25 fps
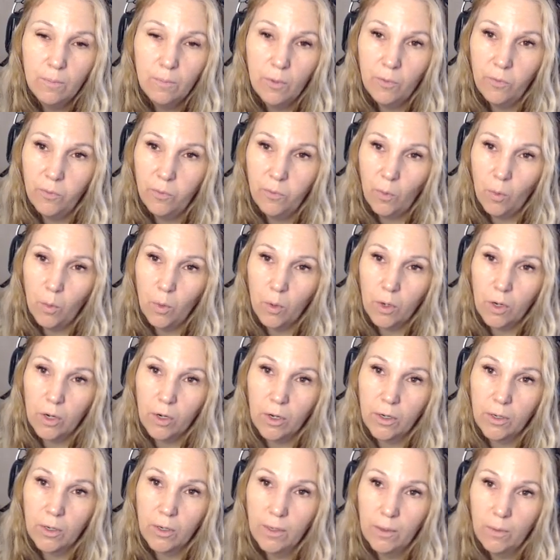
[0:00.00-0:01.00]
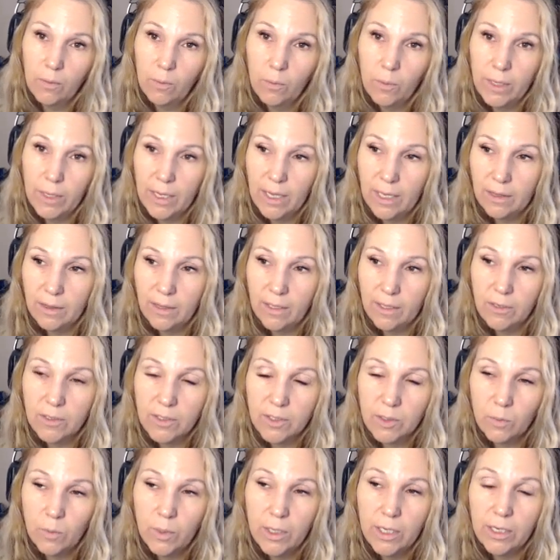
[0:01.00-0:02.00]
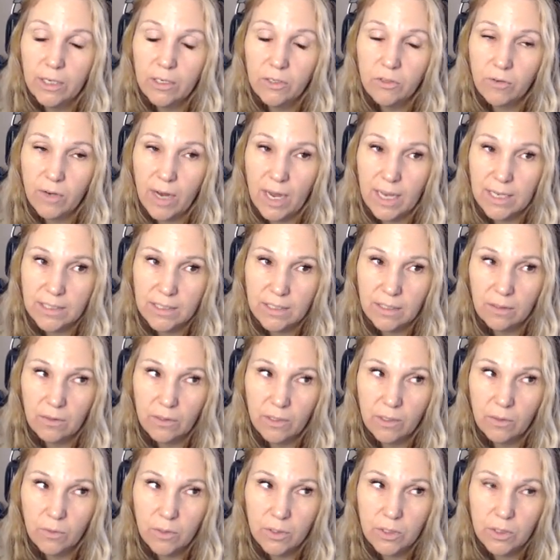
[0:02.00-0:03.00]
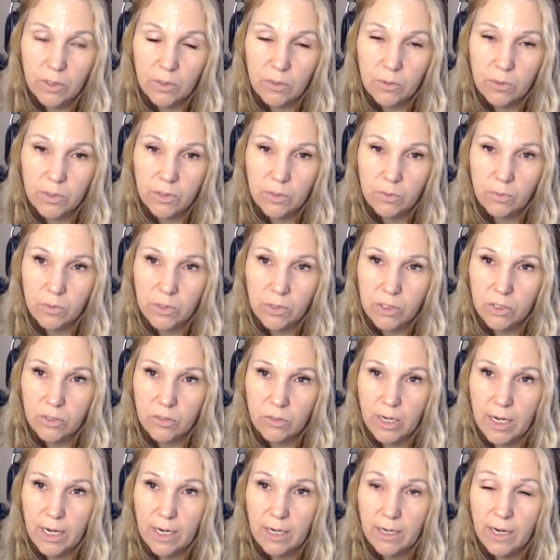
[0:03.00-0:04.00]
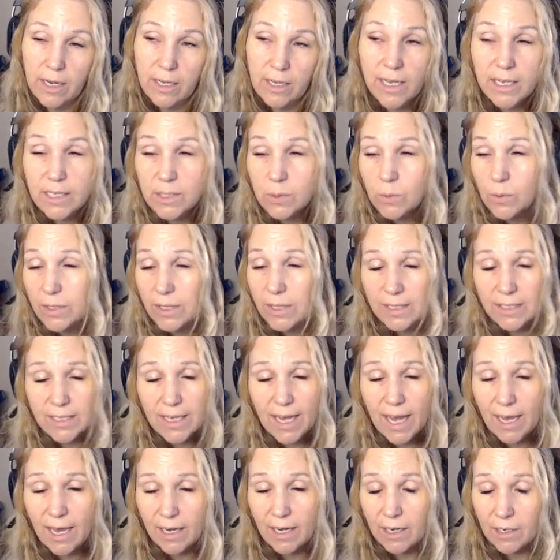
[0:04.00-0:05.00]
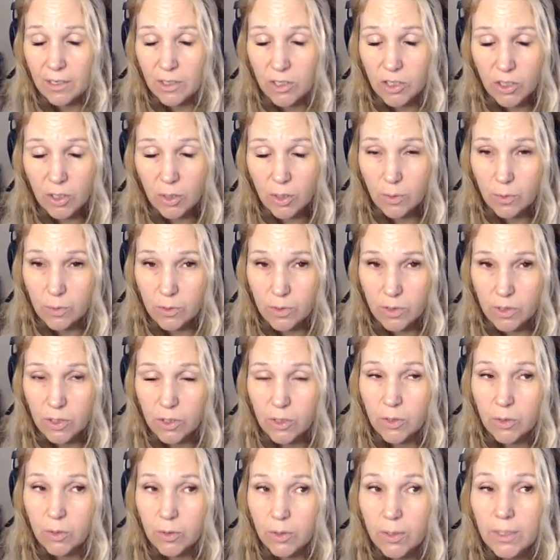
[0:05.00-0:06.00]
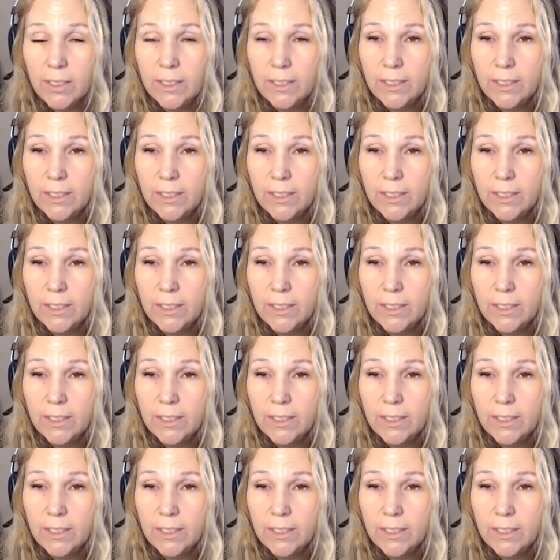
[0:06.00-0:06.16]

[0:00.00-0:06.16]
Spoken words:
before we get there. So we could drastically reduce restraint. And that's what the data shows too.